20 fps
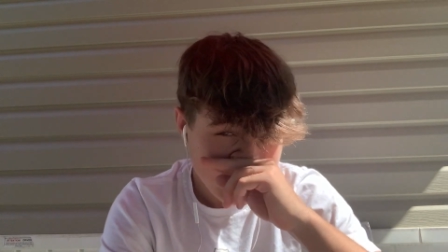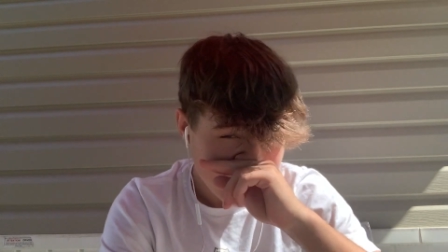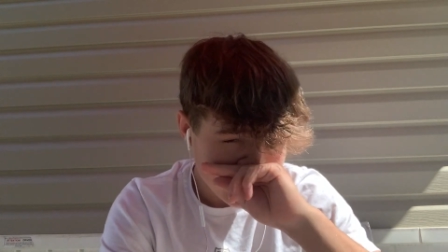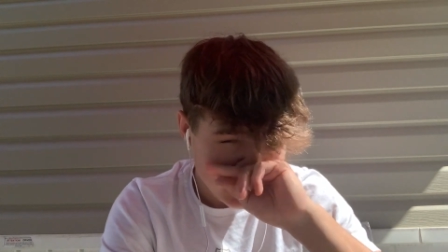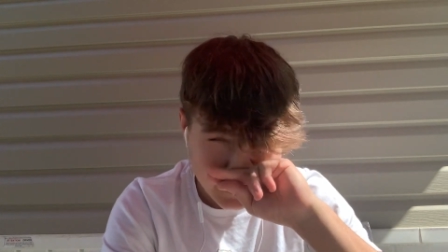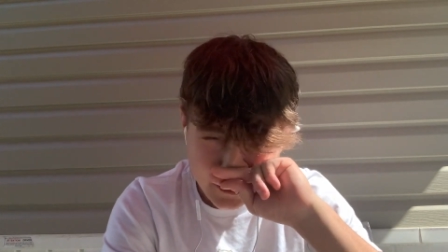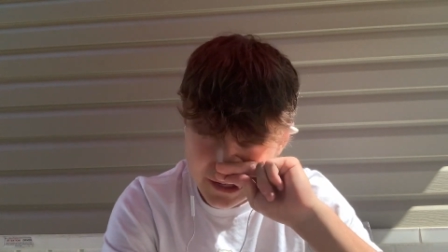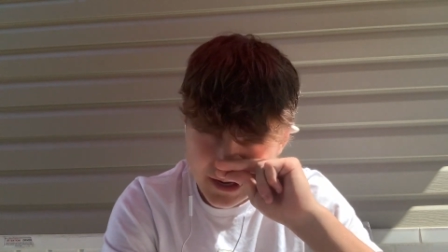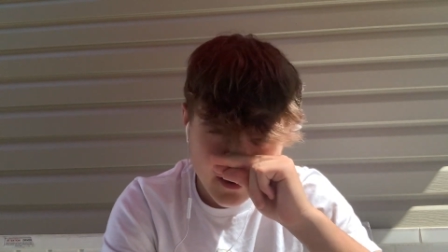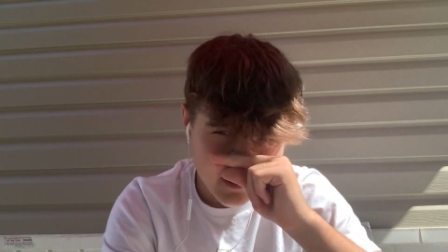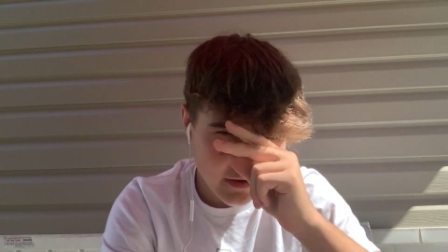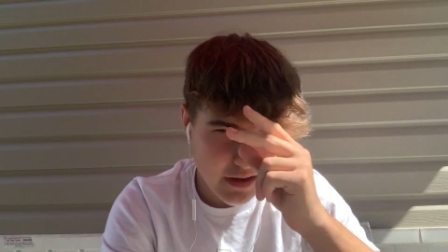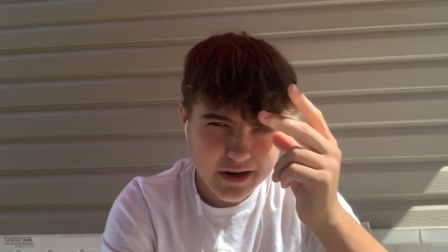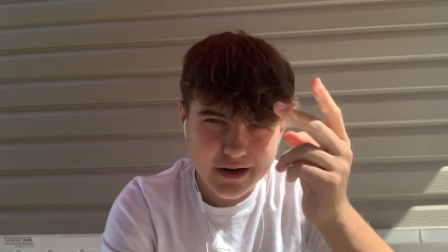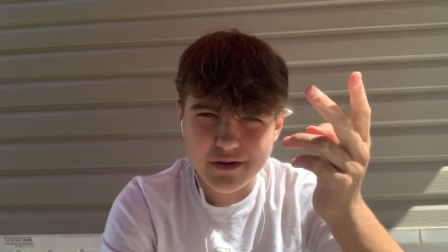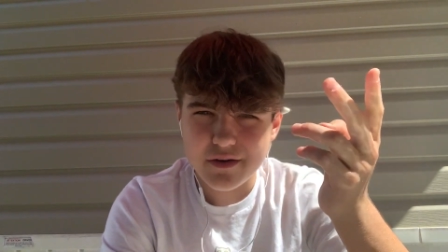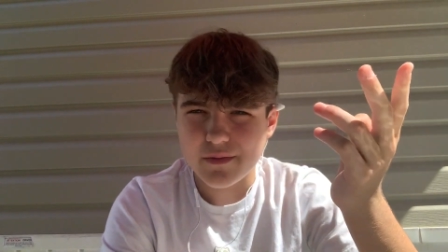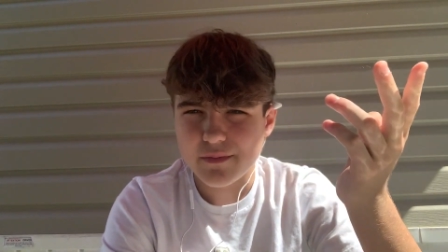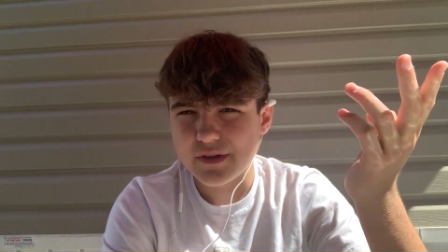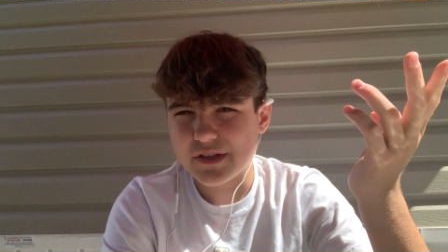But now I
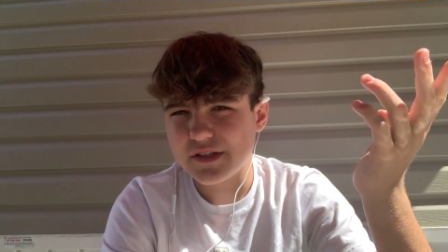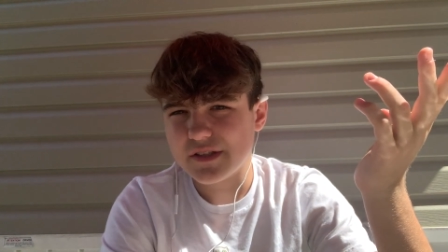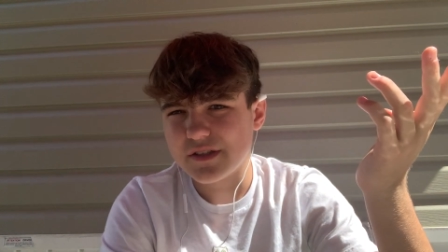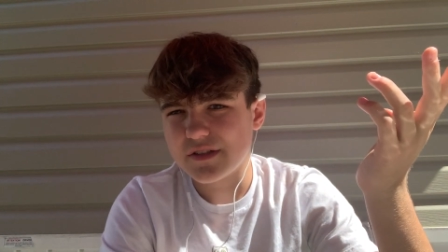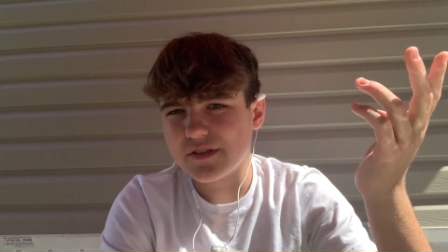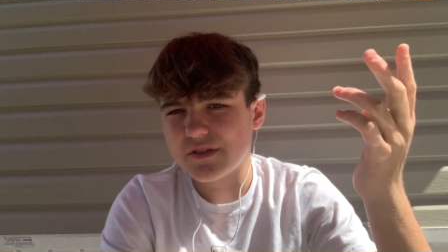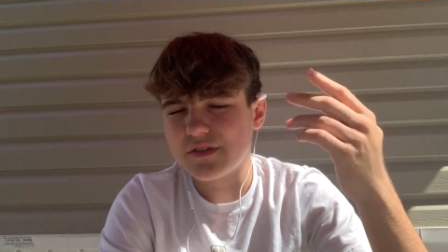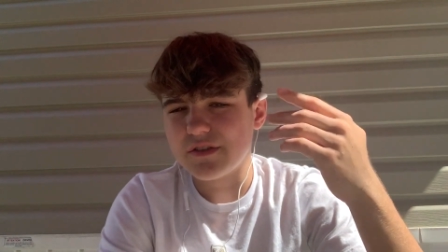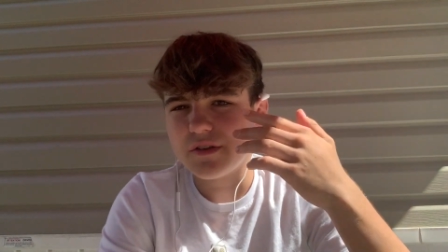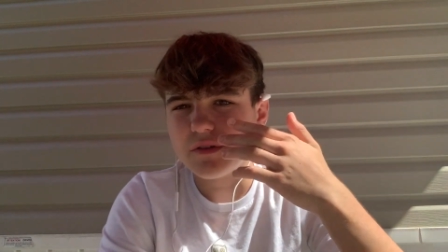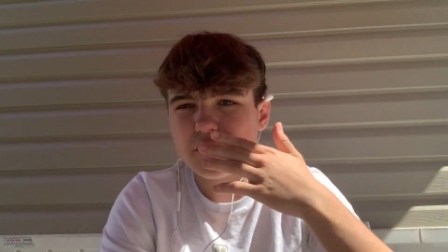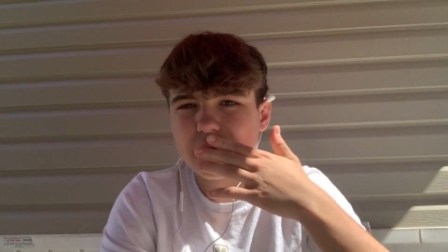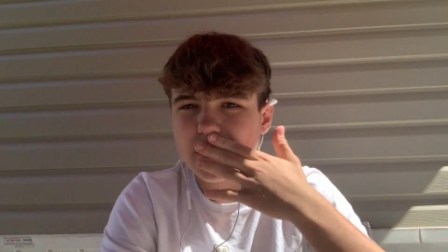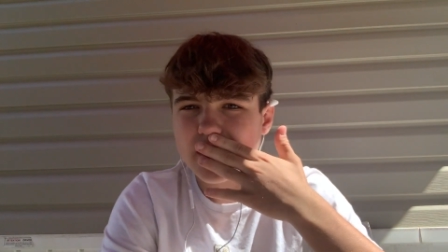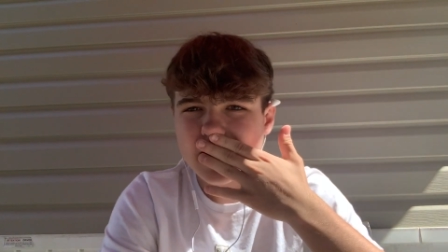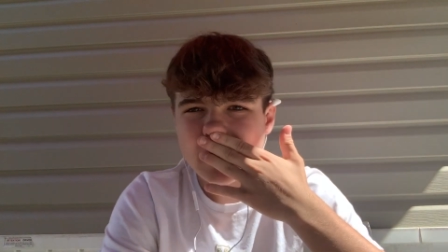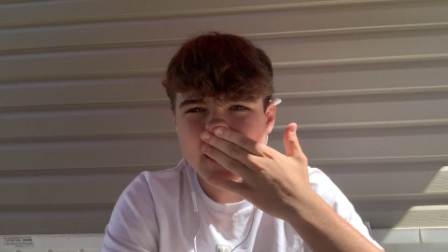normally just do like